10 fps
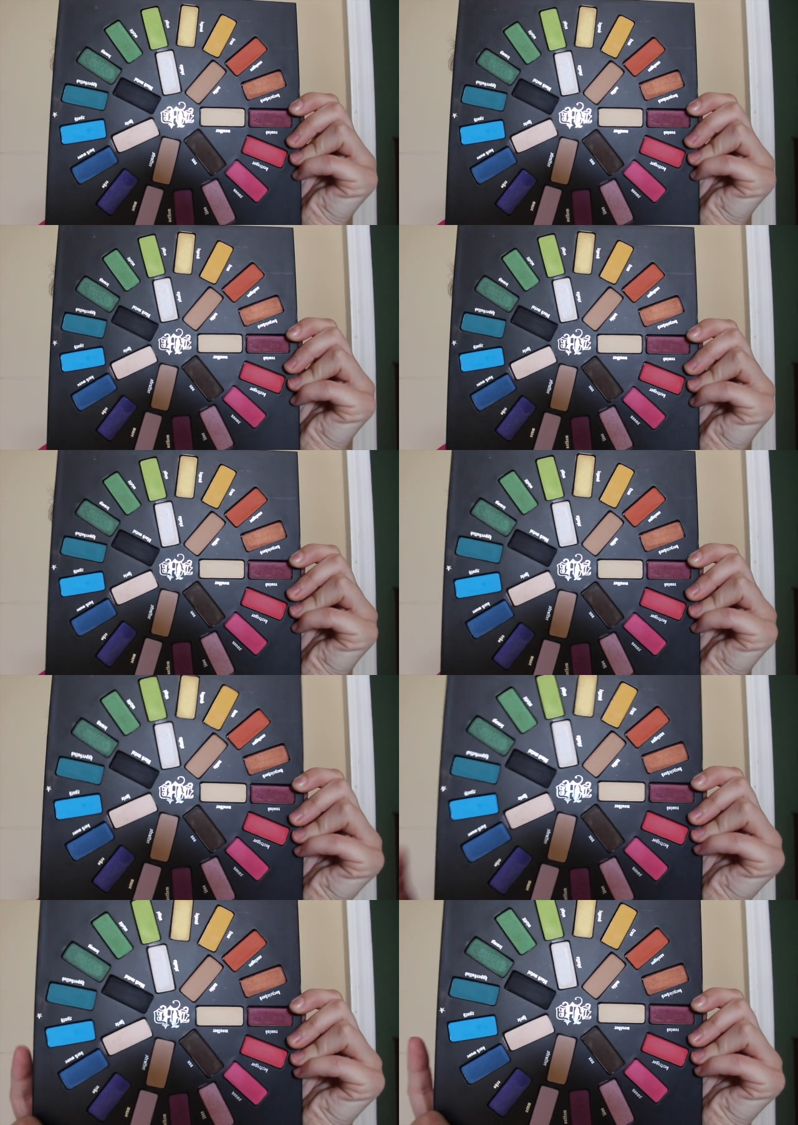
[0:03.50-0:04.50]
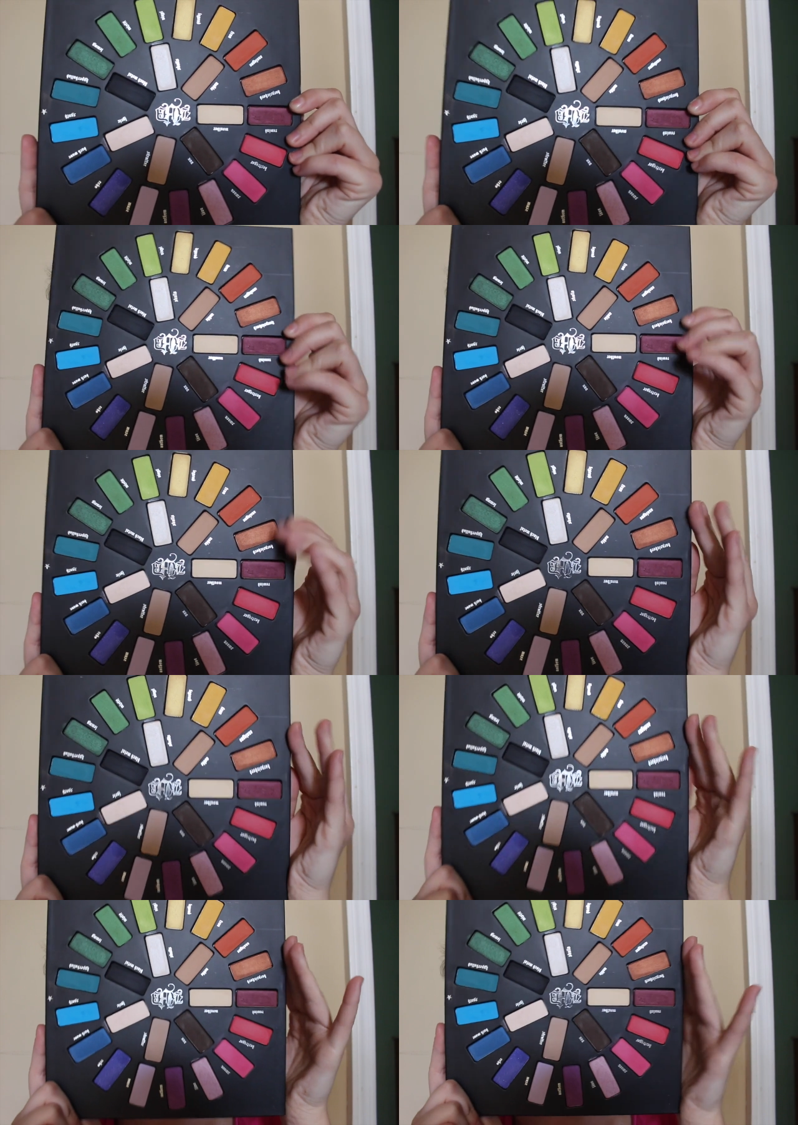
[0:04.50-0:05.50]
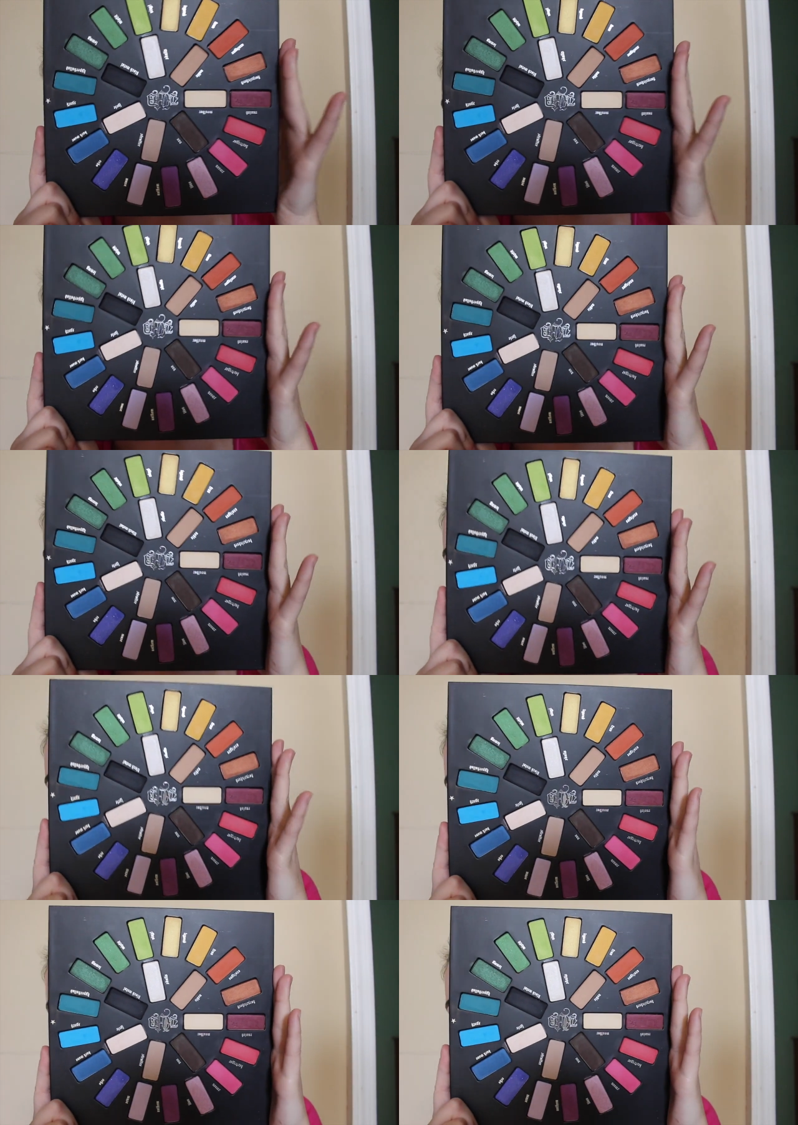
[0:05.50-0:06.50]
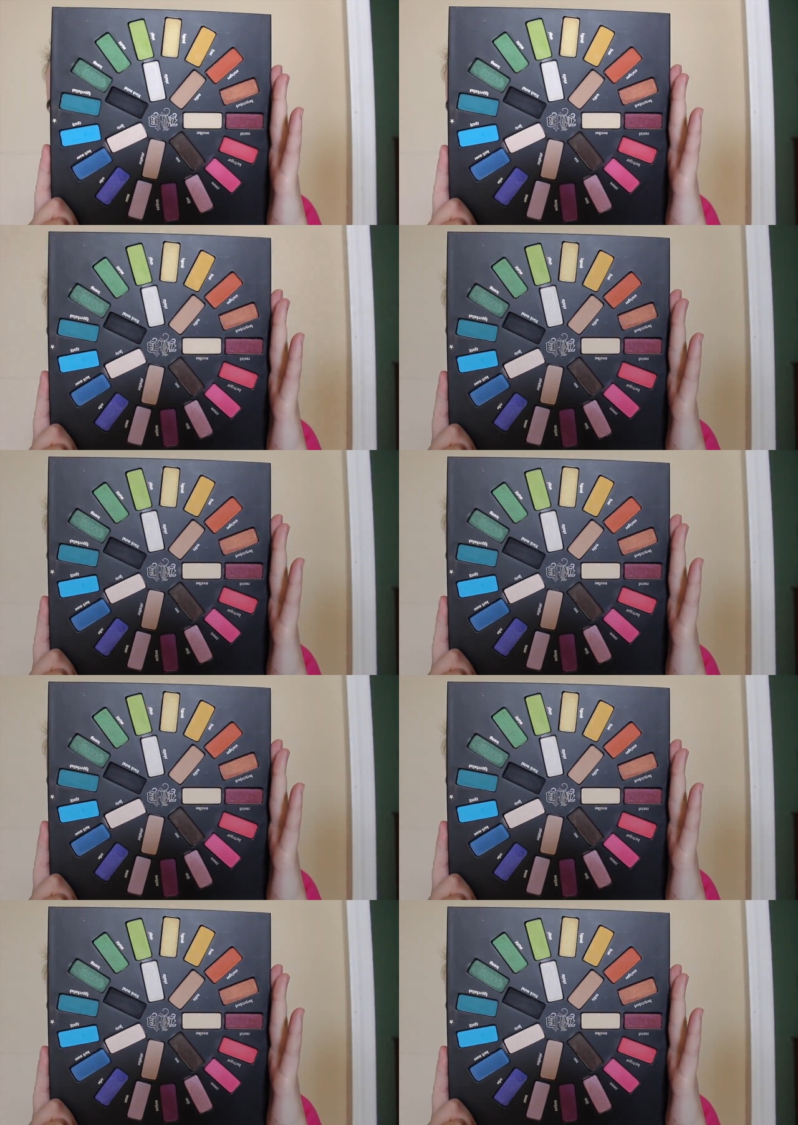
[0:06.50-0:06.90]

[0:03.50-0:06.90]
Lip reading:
[unreadable: no face in view]